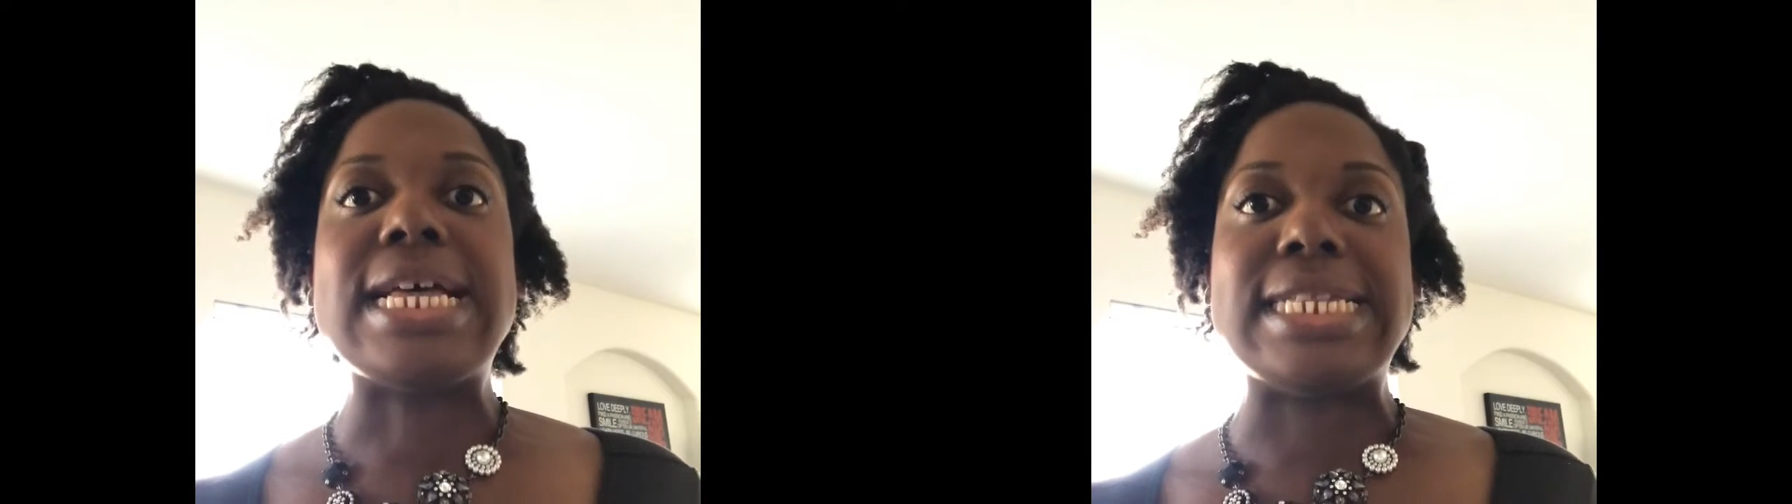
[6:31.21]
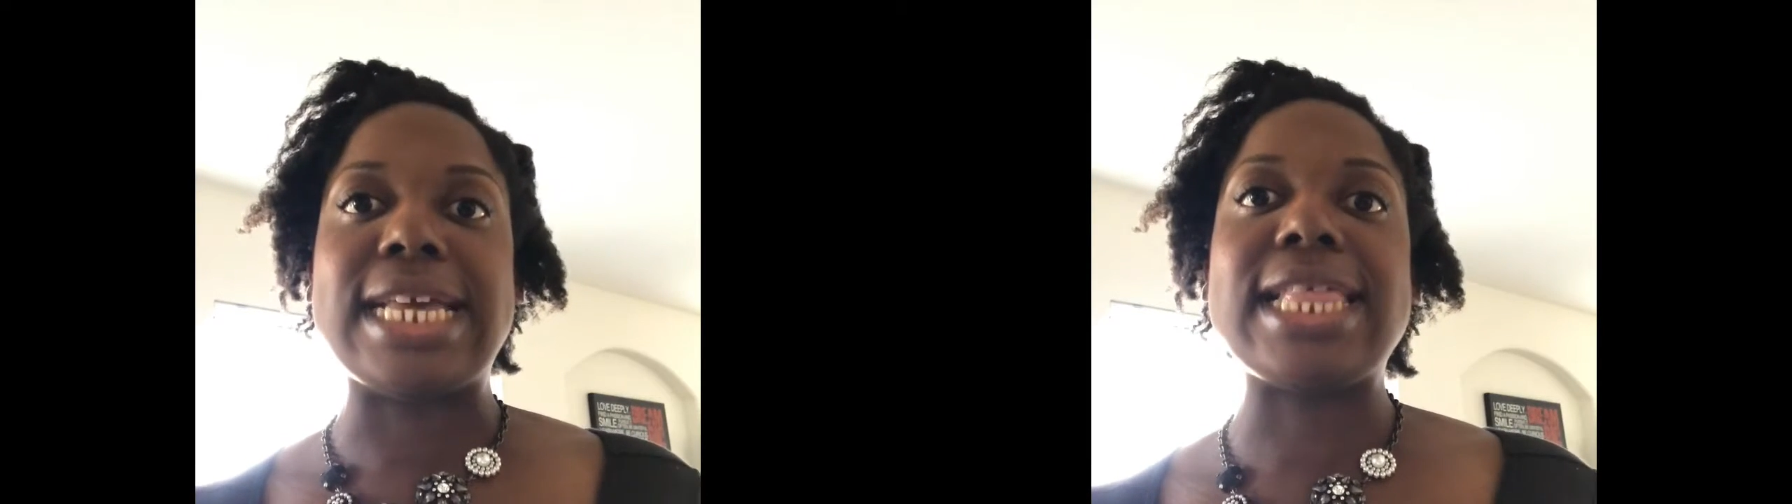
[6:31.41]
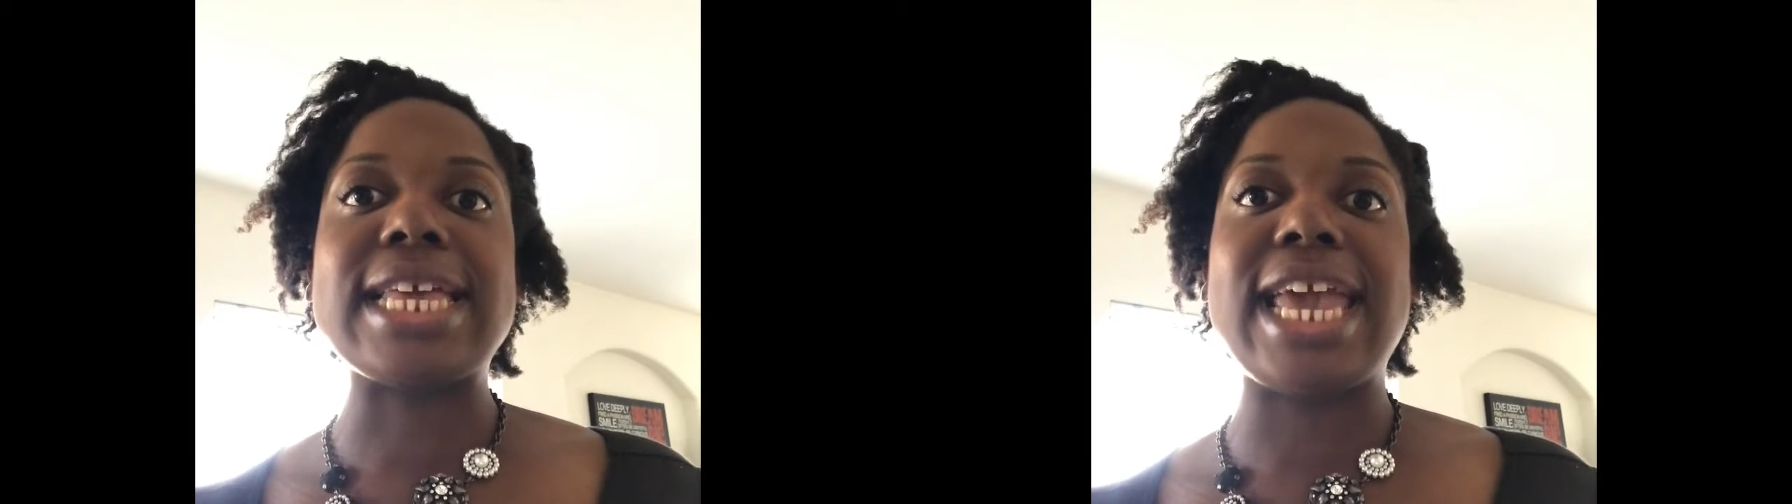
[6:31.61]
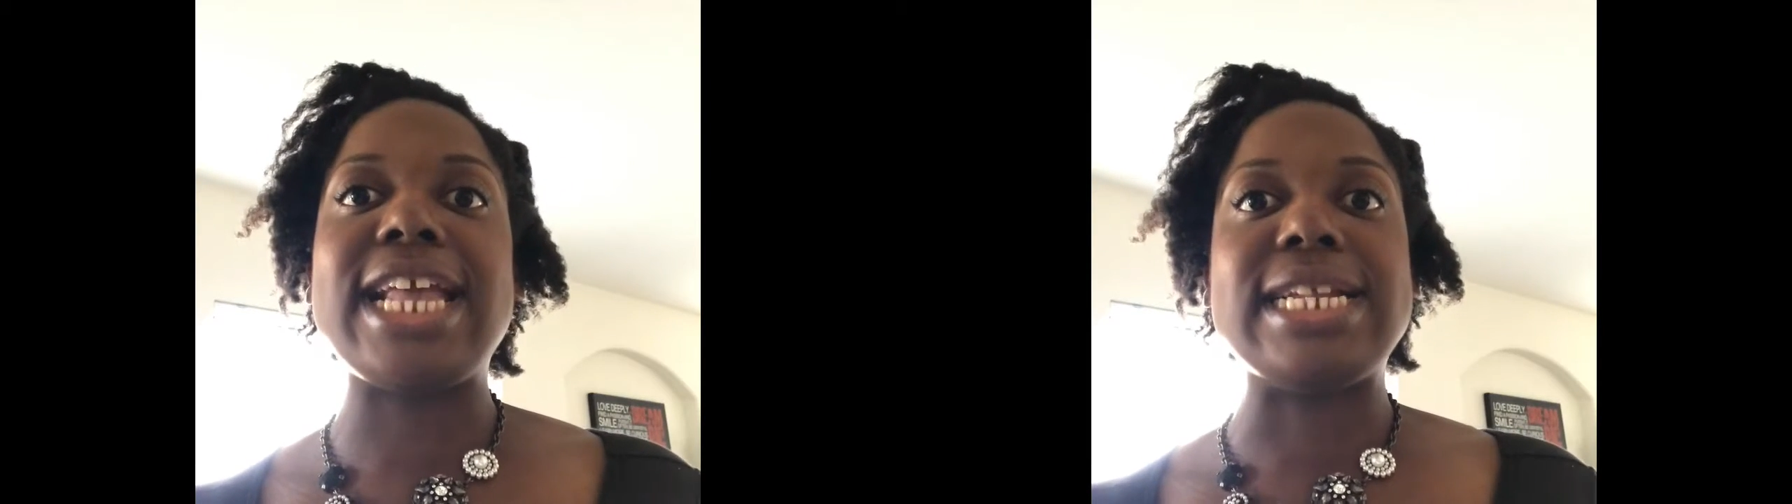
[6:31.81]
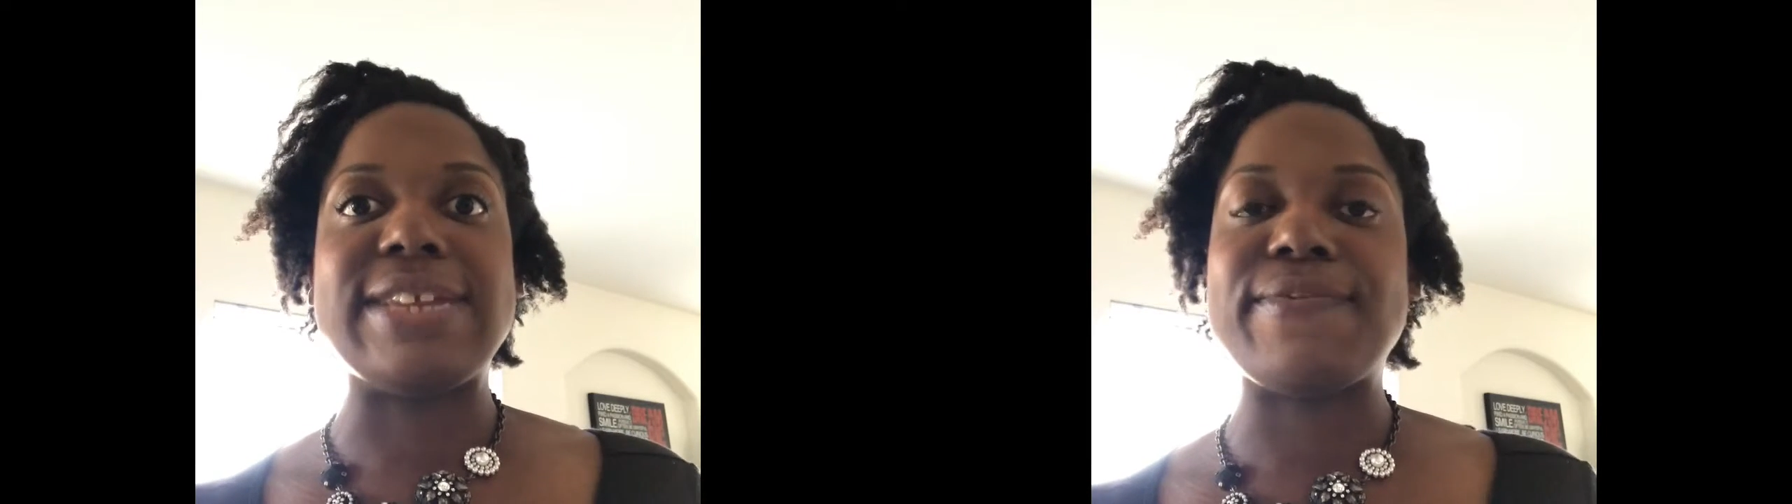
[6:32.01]

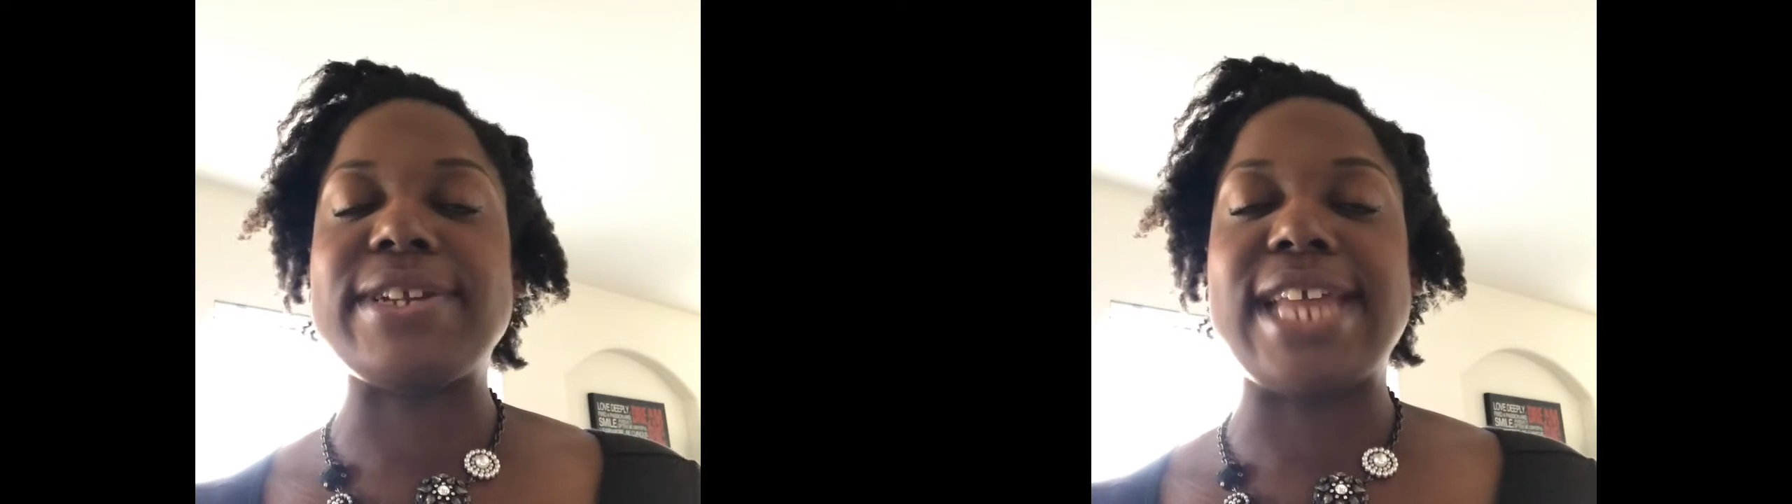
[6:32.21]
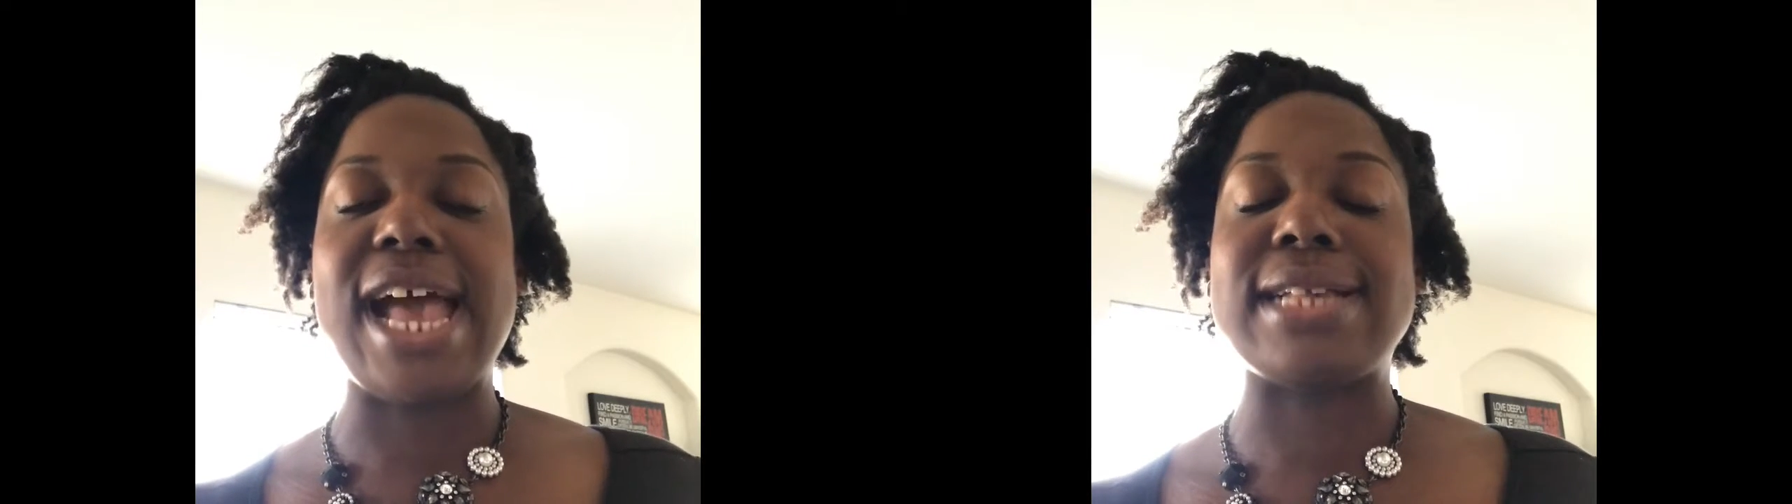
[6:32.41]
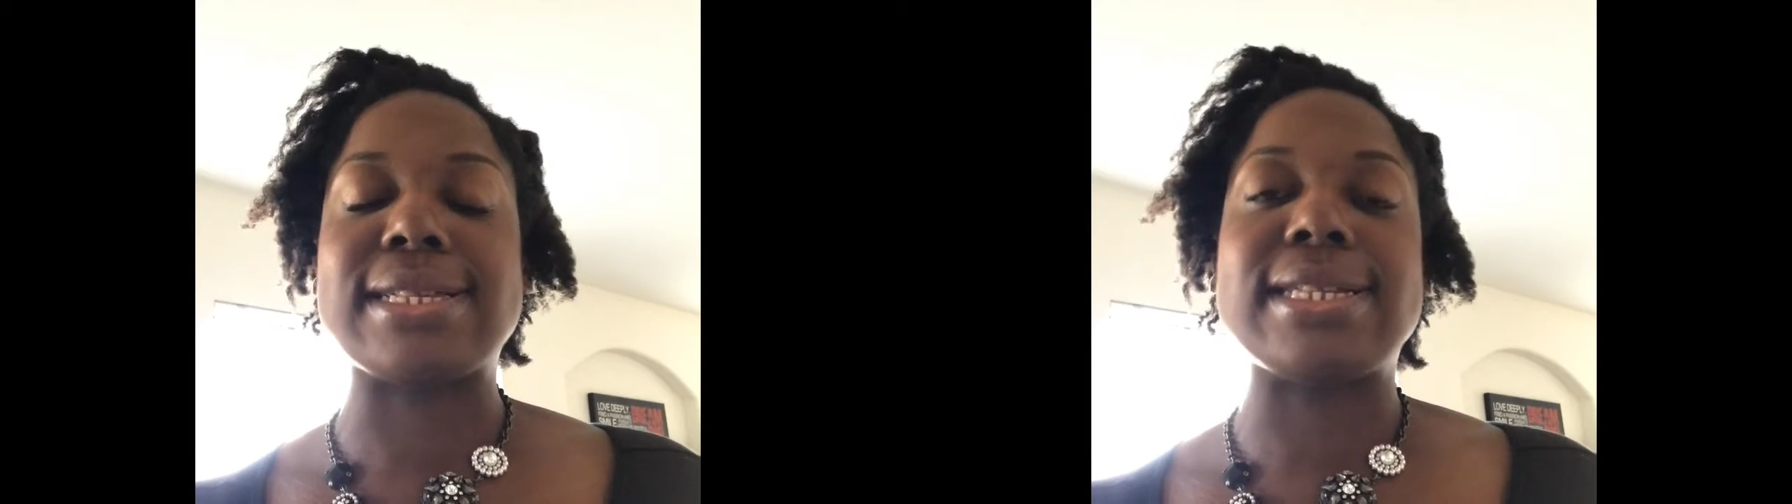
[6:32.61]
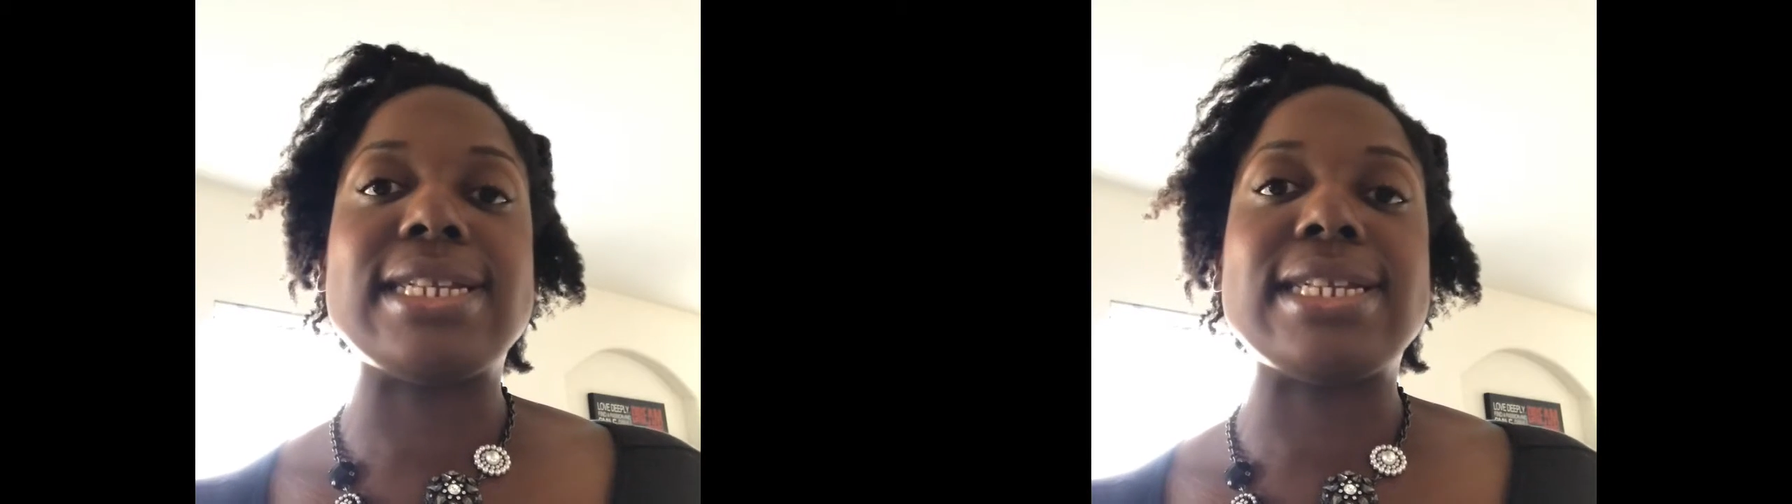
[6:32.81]
delegate different tasks